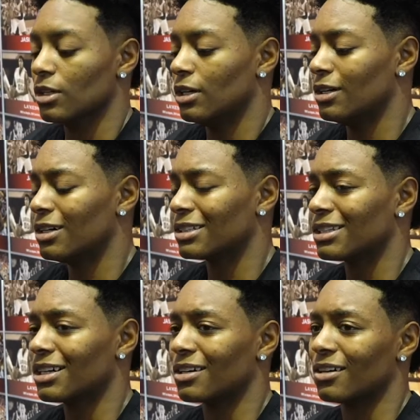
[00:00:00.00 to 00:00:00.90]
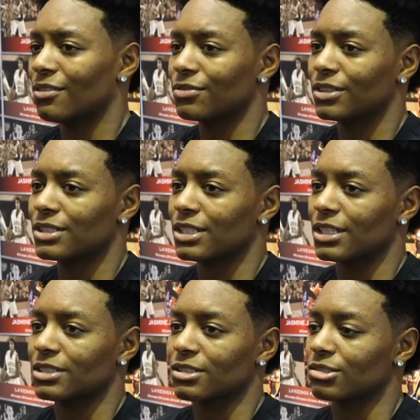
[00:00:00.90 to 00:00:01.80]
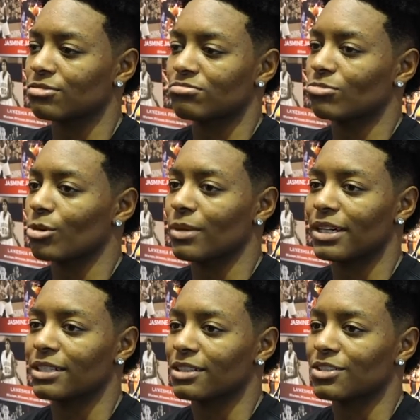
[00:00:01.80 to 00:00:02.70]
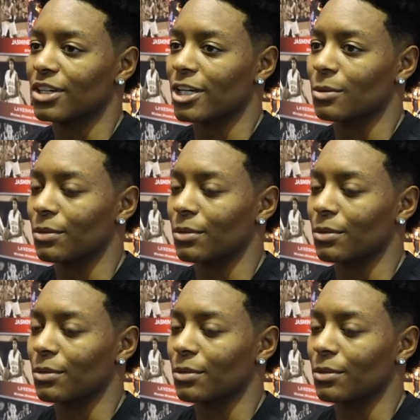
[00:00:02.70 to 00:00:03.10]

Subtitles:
I think our confidence has remained the same.